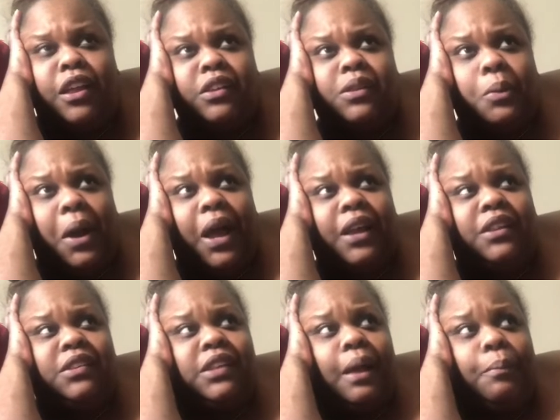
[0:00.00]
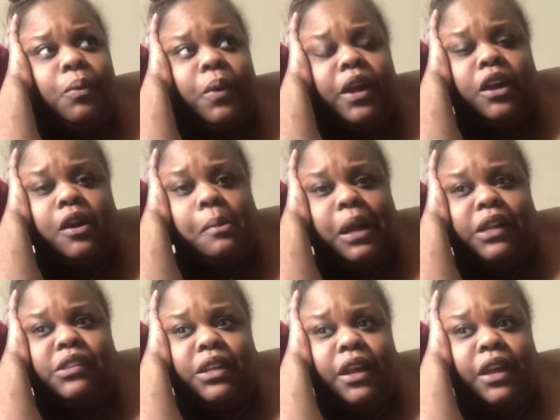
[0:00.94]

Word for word: So I had to step away and go back